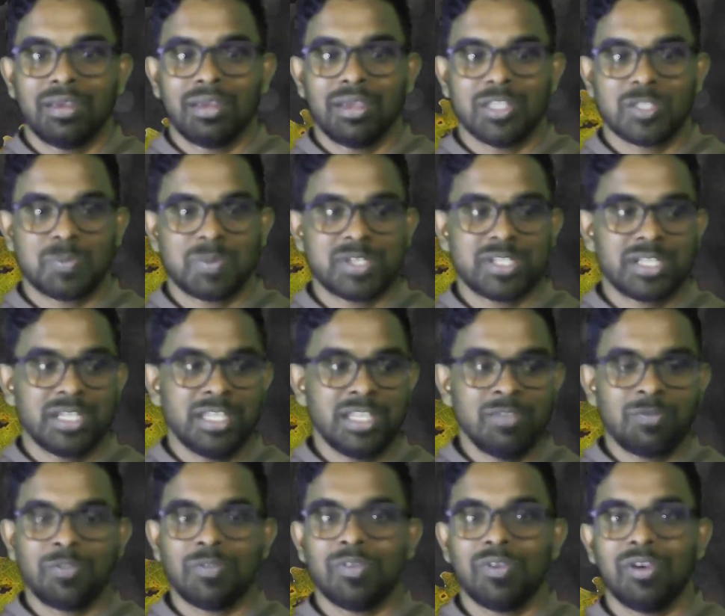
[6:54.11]
especially
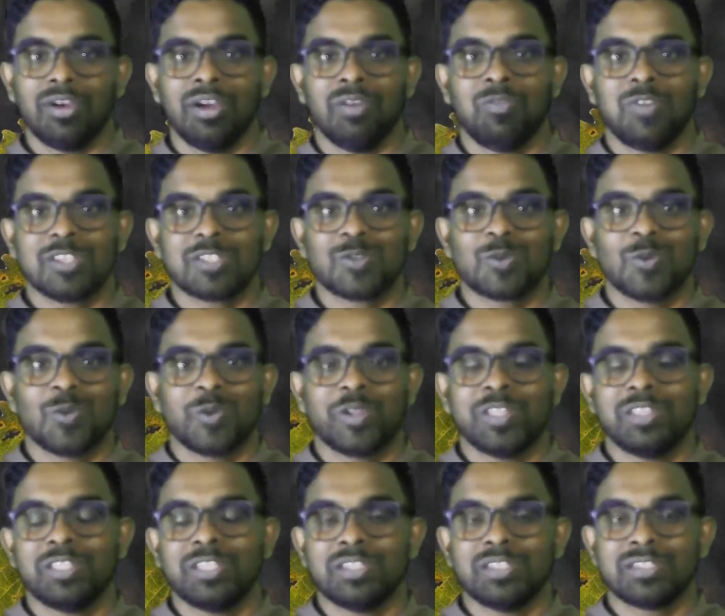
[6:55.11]
1
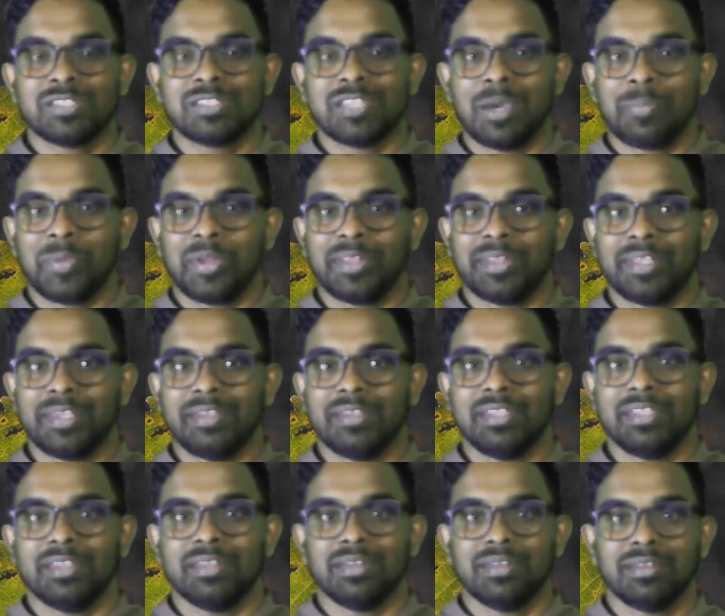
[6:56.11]
Corinthians chapter
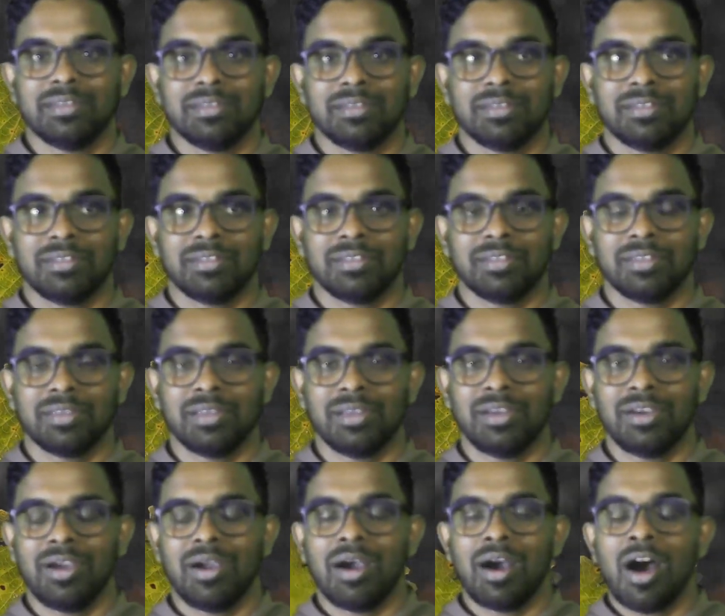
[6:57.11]
13.
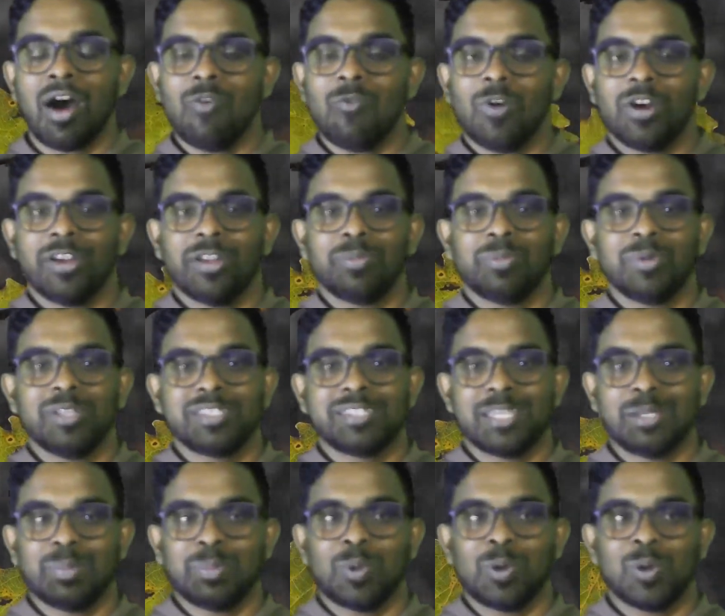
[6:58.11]
How wonderfully
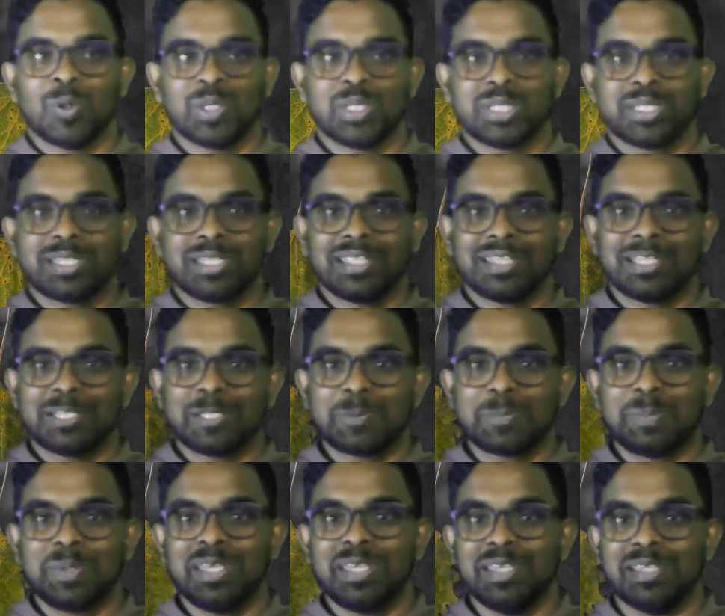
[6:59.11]
St. Paul
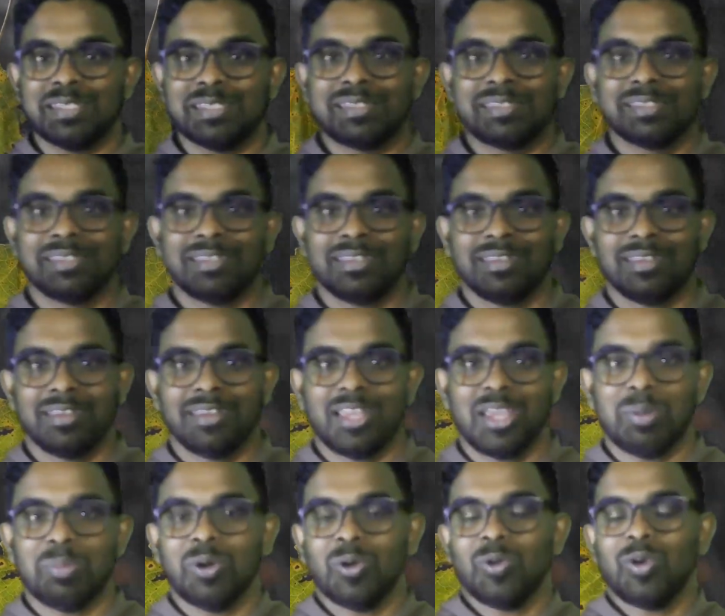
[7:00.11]
speaks
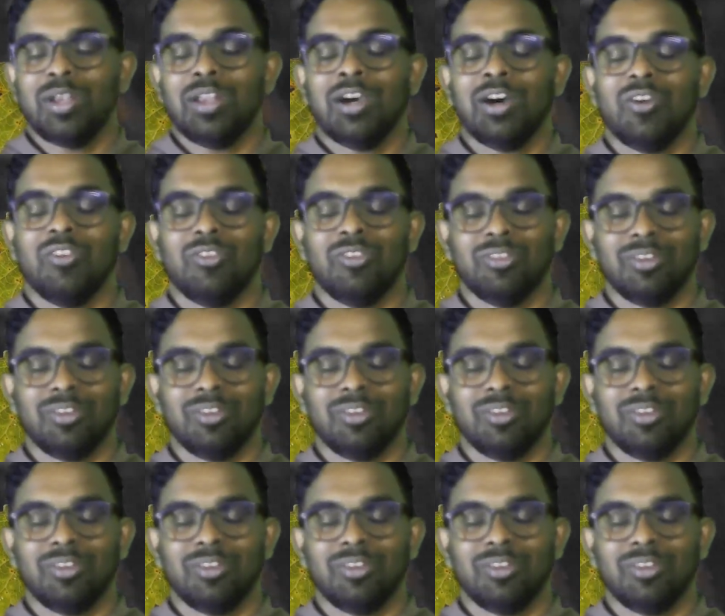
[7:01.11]
about love.